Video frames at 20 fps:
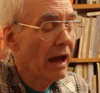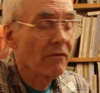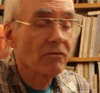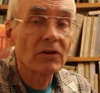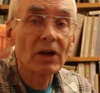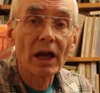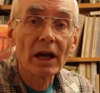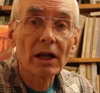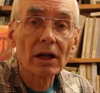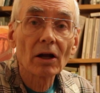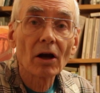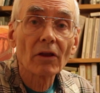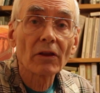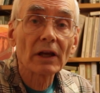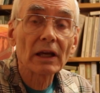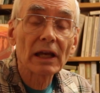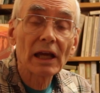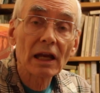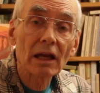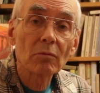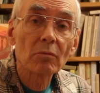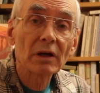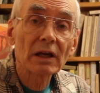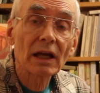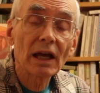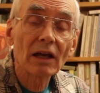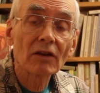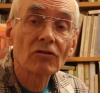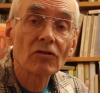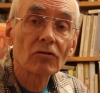done it on the
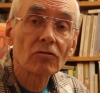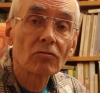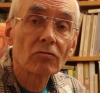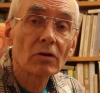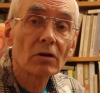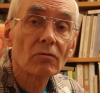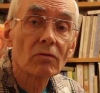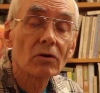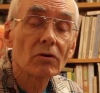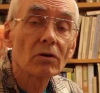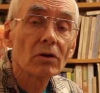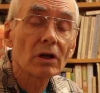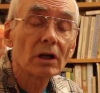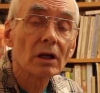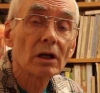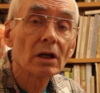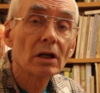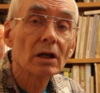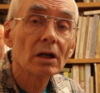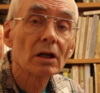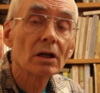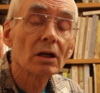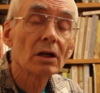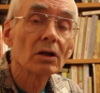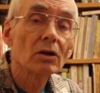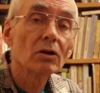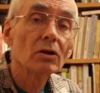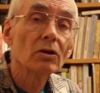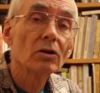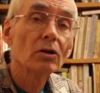Kennebecasis River in
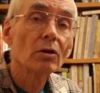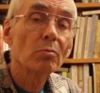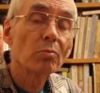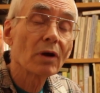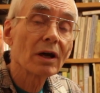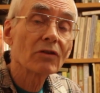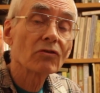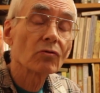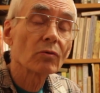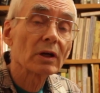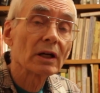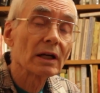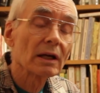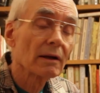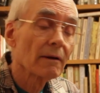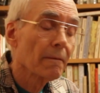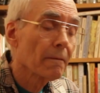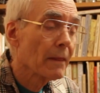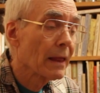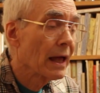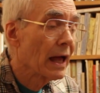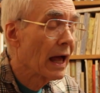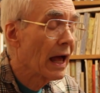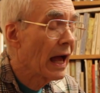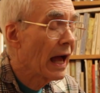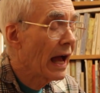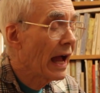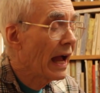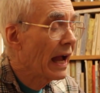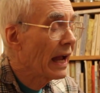New Brunswick,
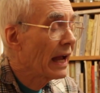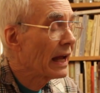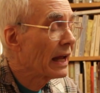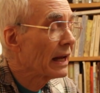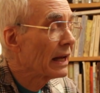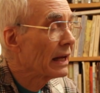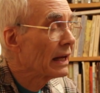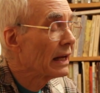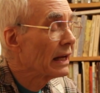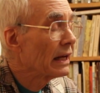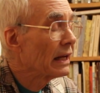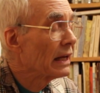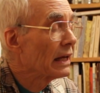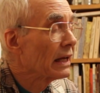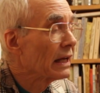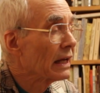and